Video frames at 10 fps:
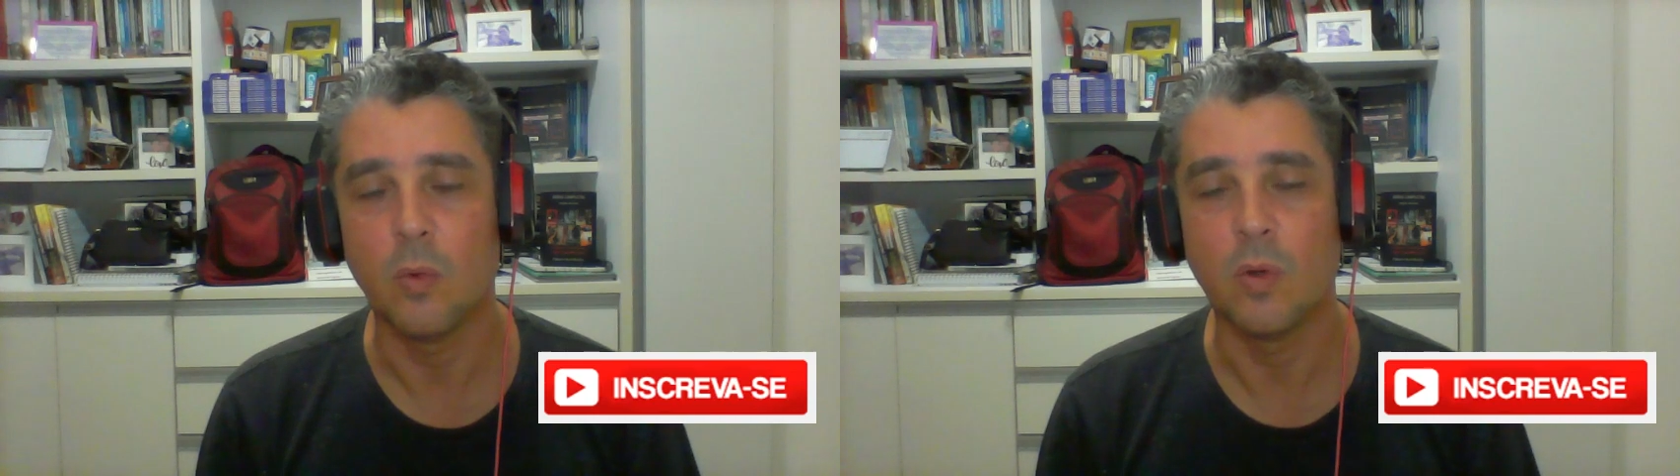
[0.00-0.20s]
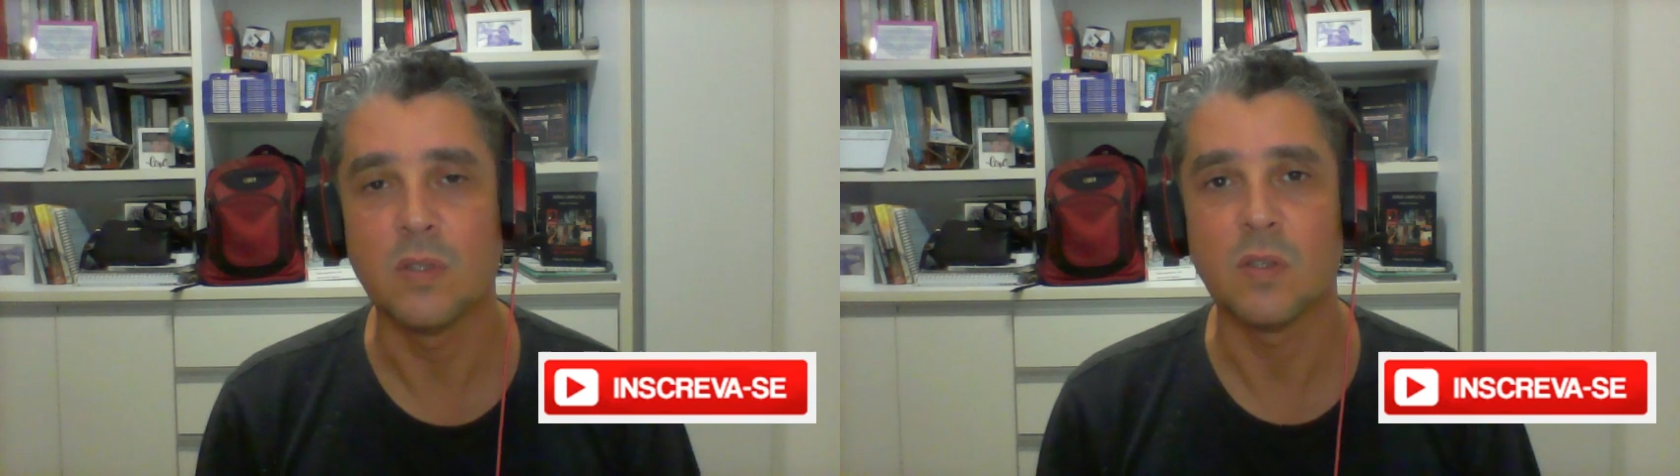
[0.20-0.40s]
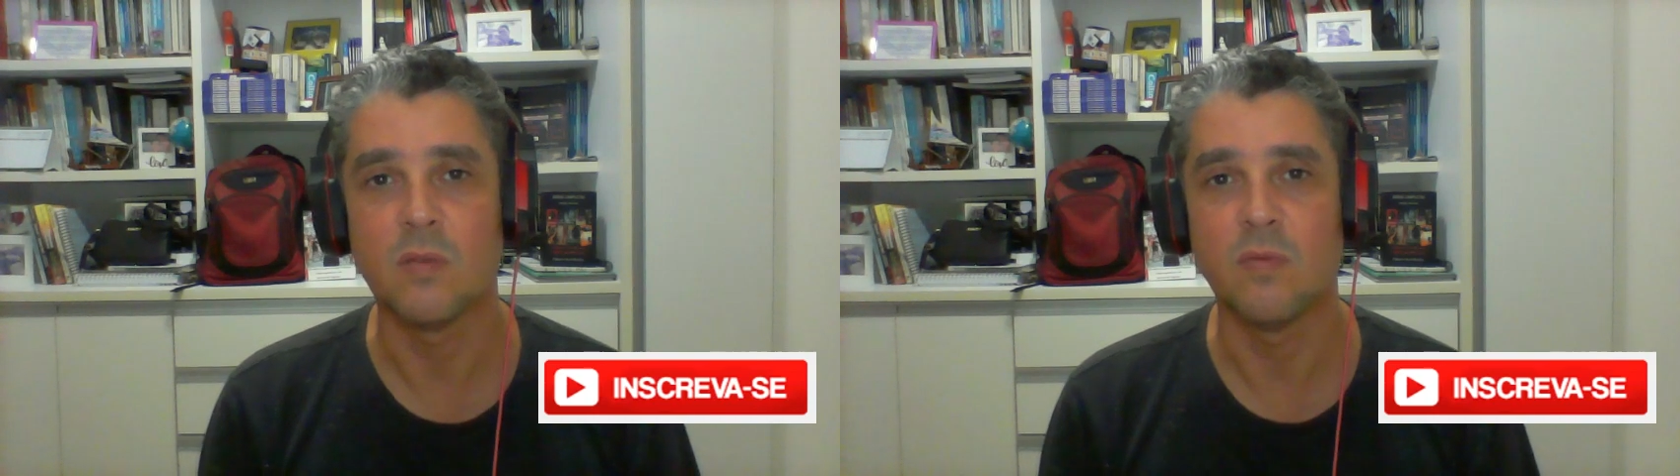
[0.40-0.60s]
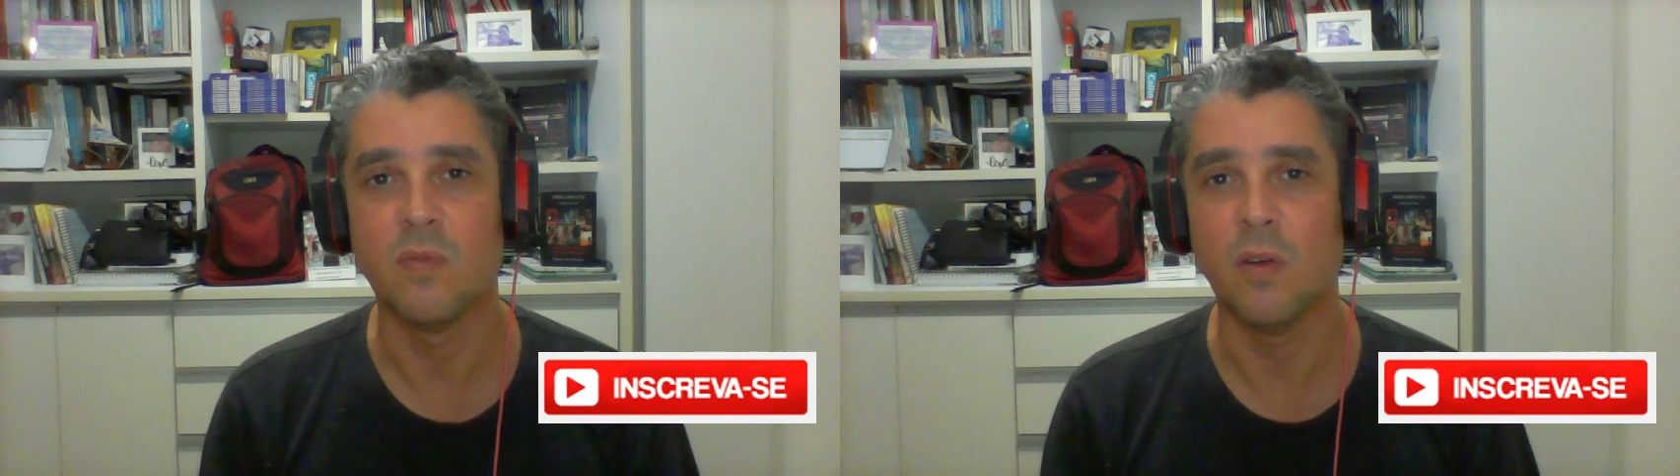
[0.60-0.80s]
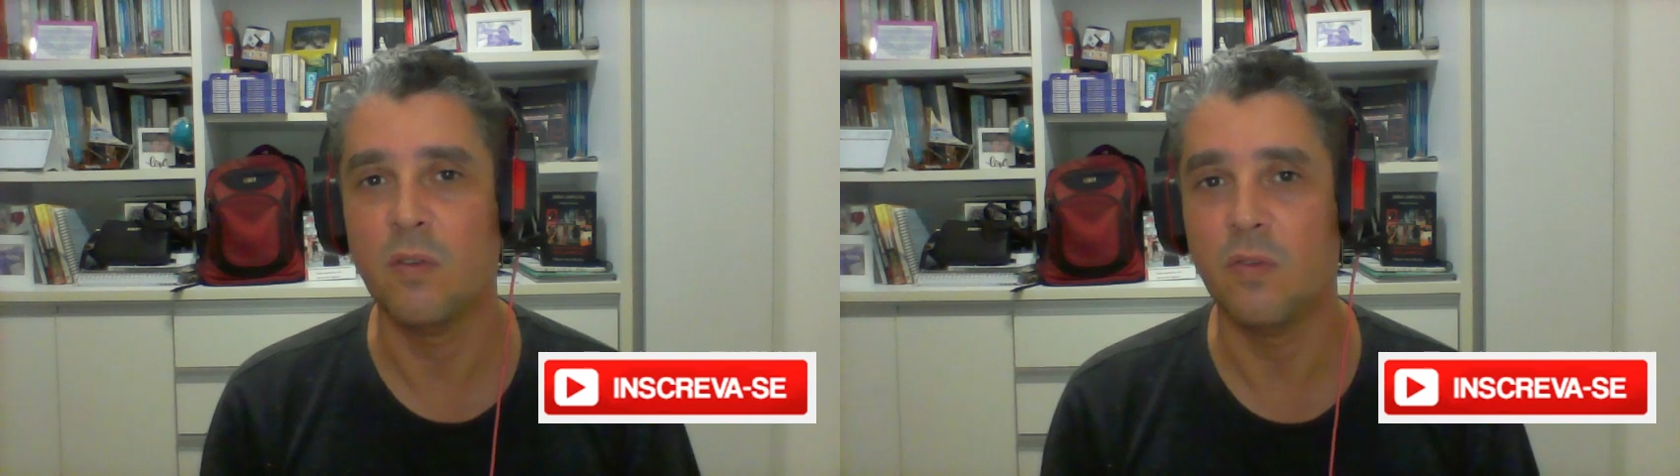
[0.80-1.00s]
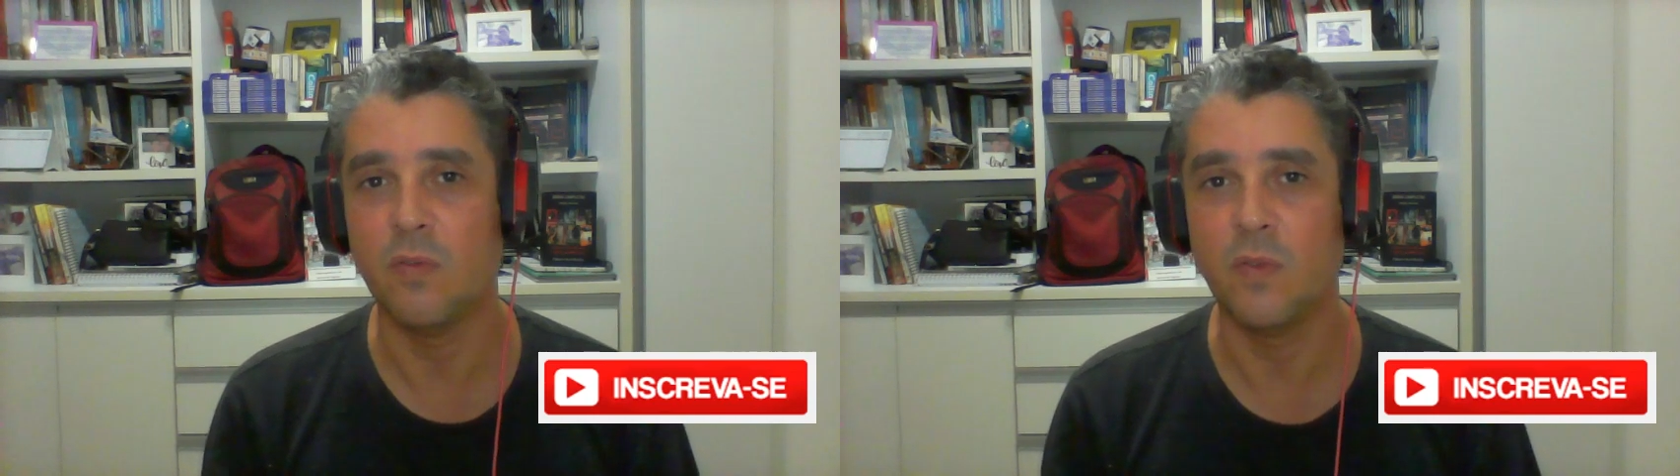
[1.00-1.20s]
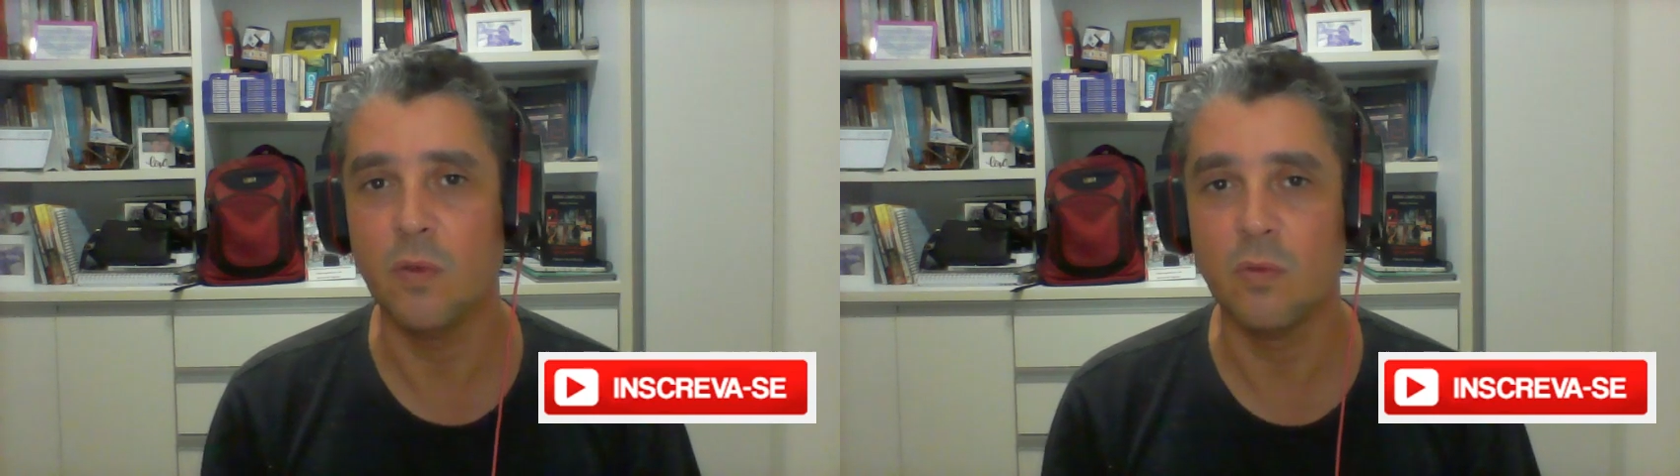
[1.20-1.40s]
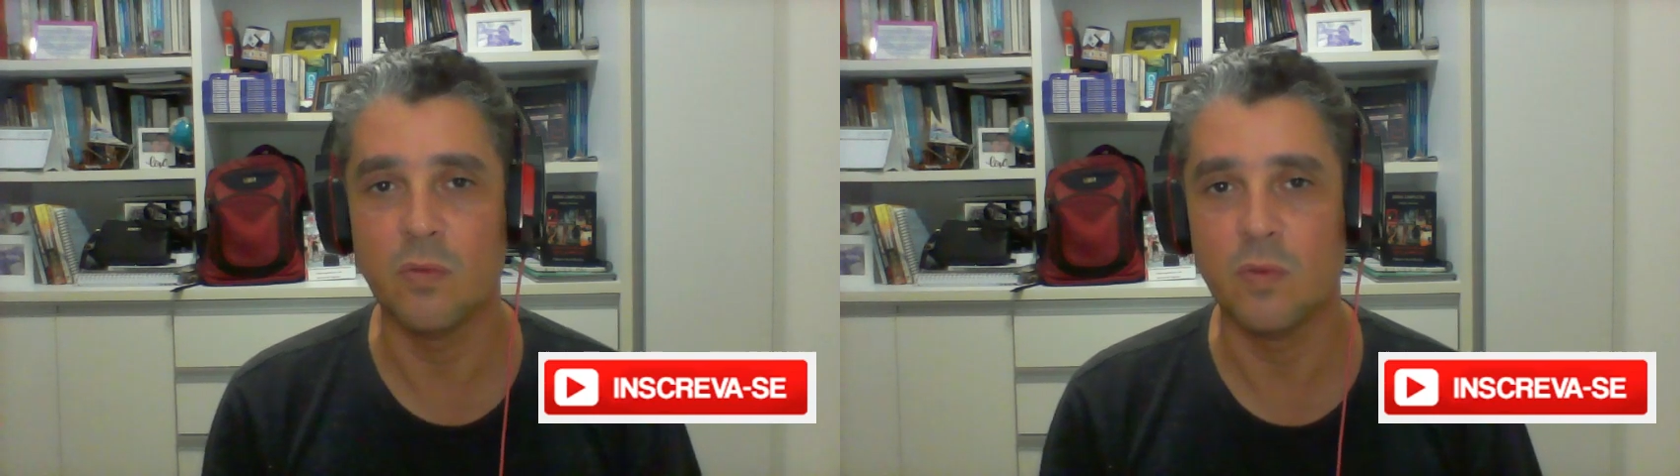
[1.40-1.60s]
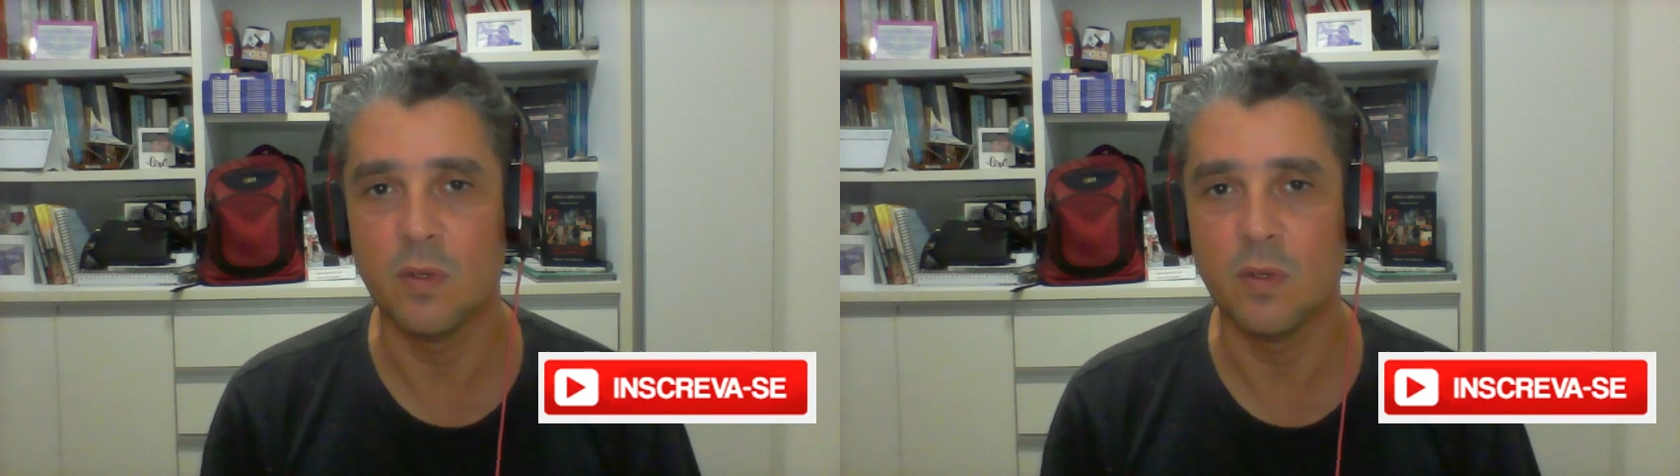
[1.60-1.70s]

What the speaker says: was very few.